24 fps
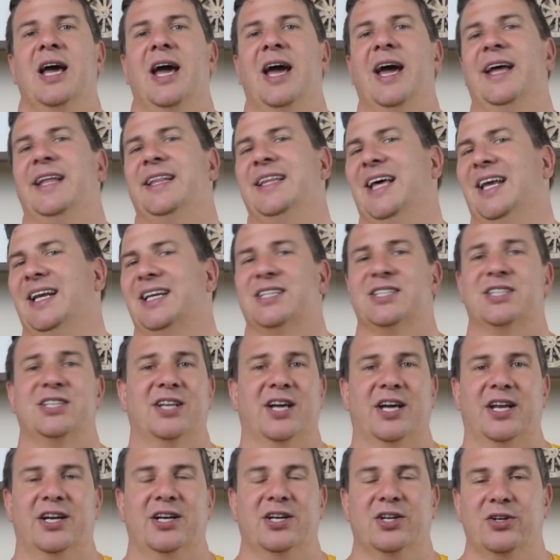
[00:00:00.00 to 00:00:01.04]
and that is
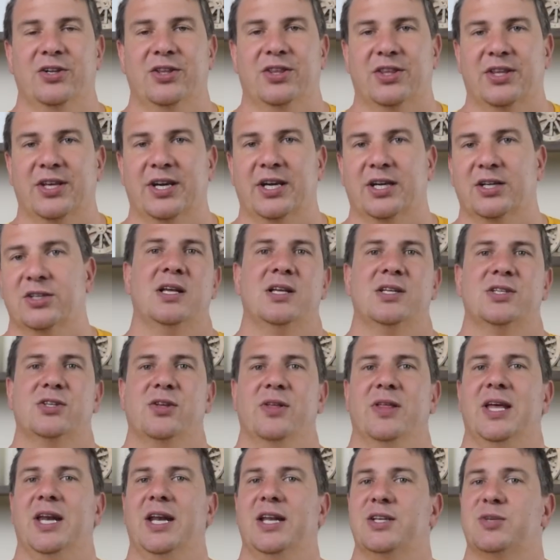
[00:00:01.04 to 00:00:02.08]
not a good thing. So
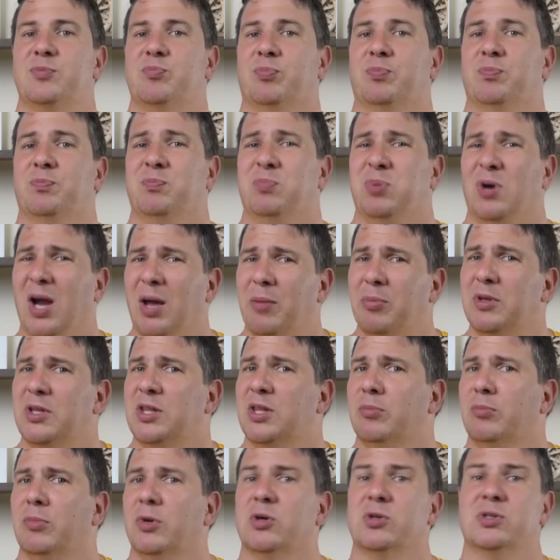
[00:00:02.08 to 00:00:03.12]
that is probably
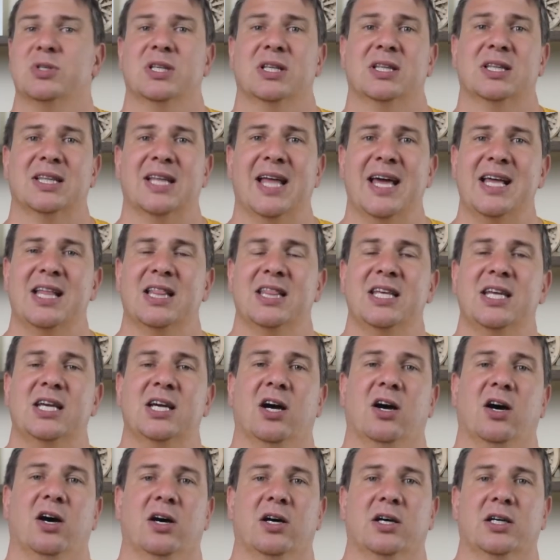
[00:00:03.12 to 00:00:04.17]
the most likely
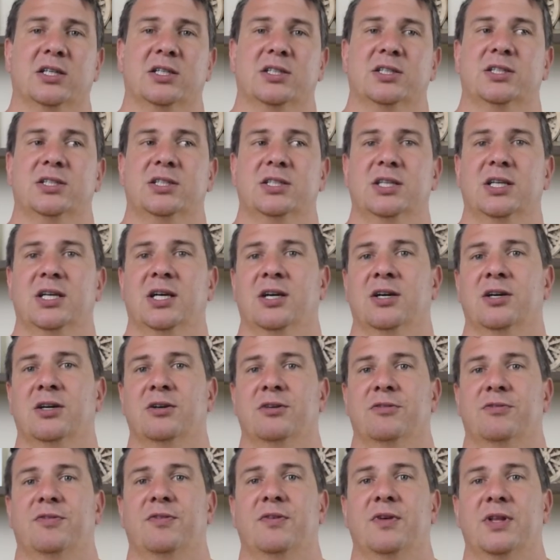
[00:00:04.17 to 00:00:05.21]
cause
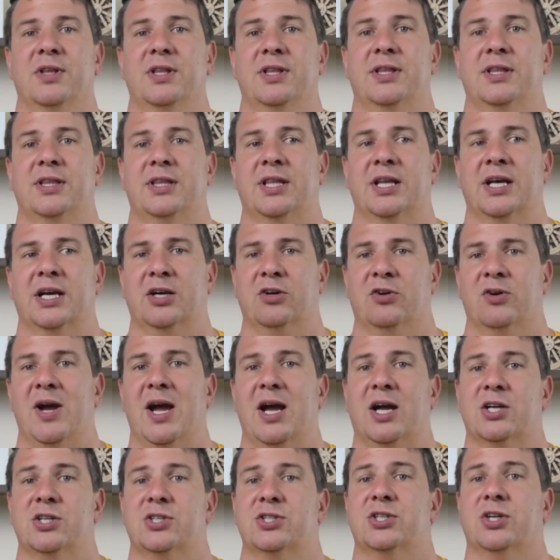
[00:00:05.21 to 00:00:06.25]
of the
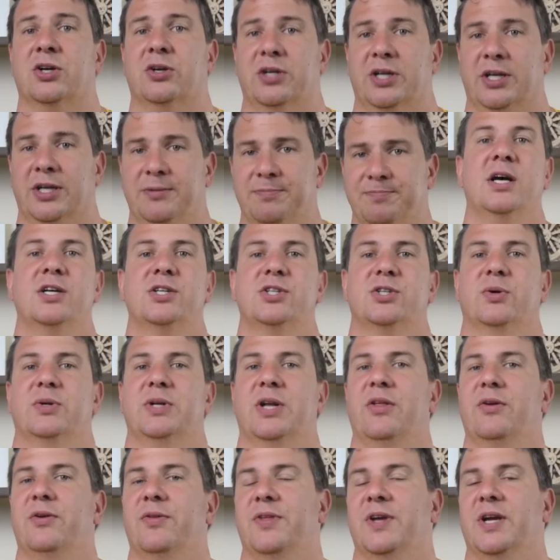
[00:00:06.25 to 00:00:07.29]
crack starting. So
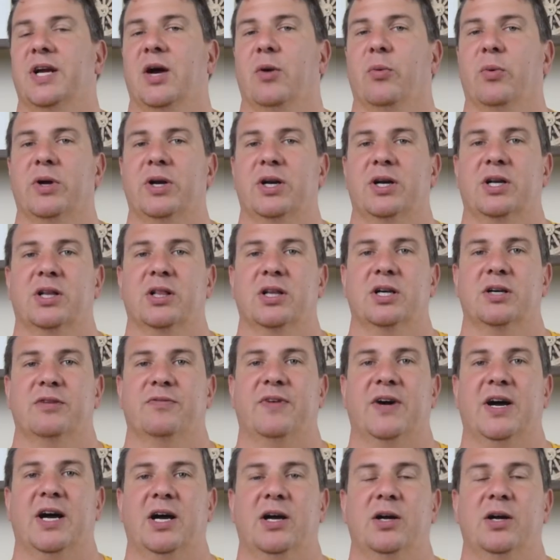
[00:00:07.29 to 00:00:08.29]
another thing I wanted to clarify